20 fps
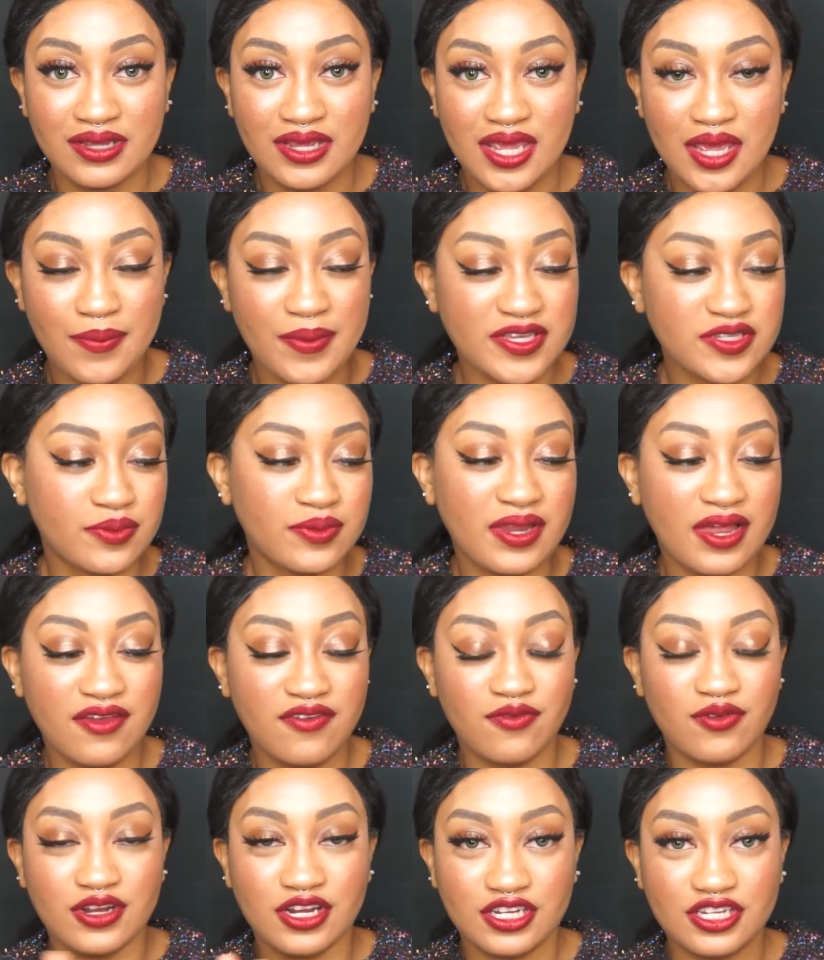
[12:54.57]
It makes me not
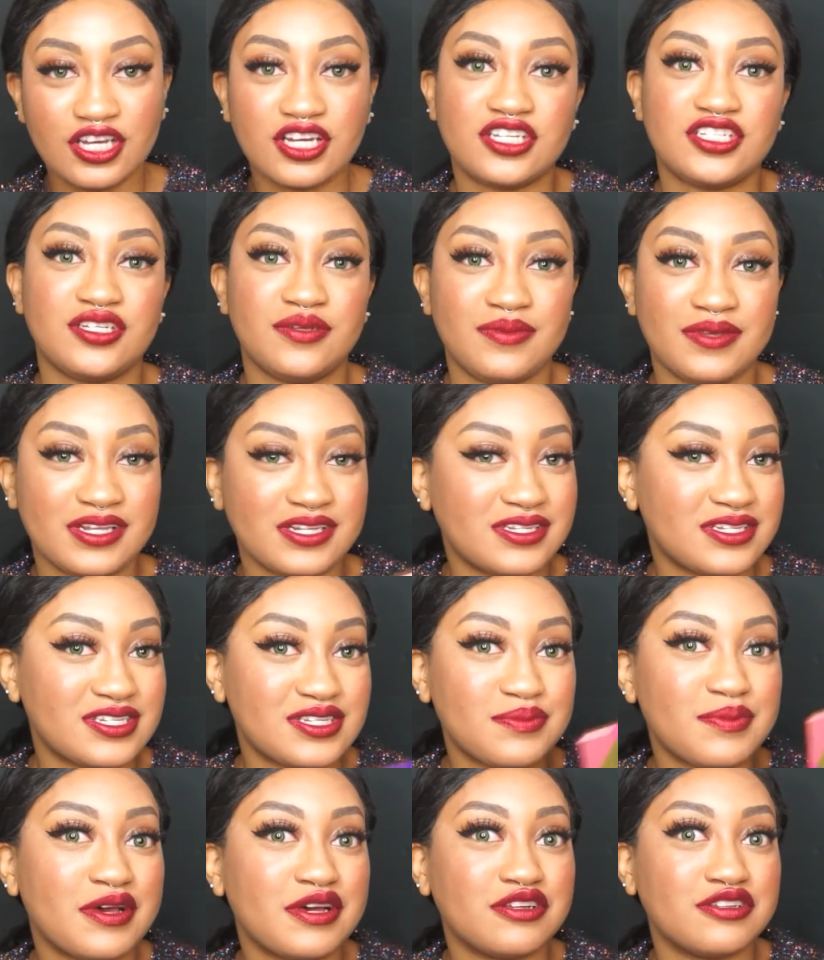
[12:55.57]
even want to touch it because it
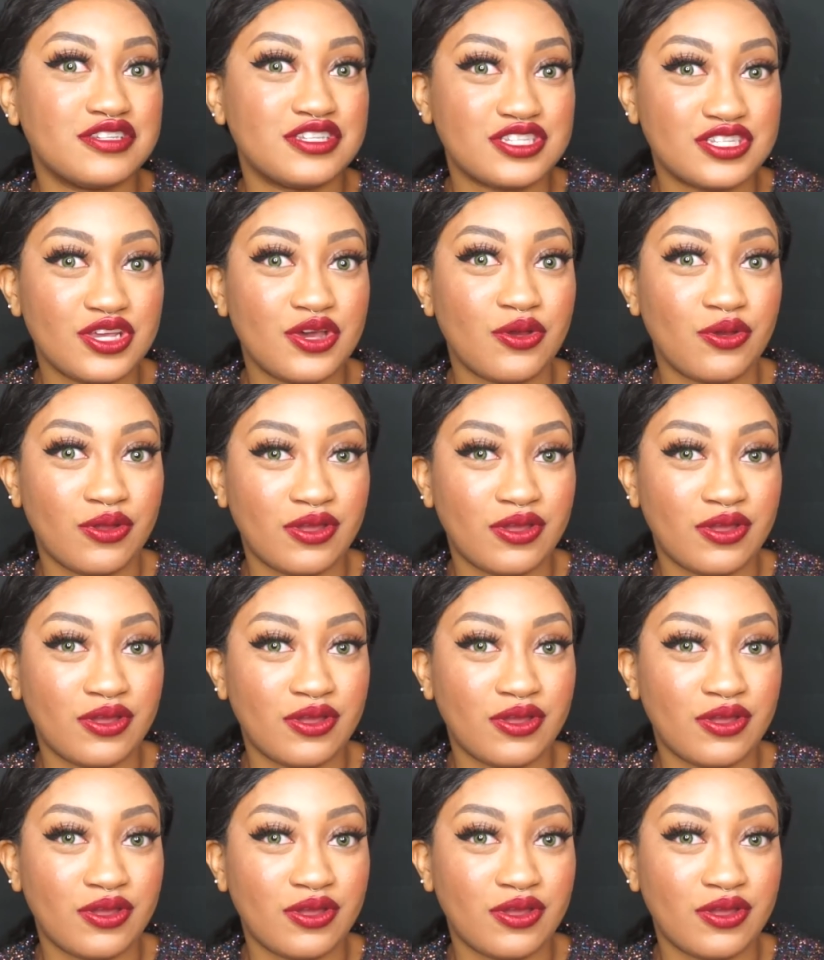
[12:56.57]
smells so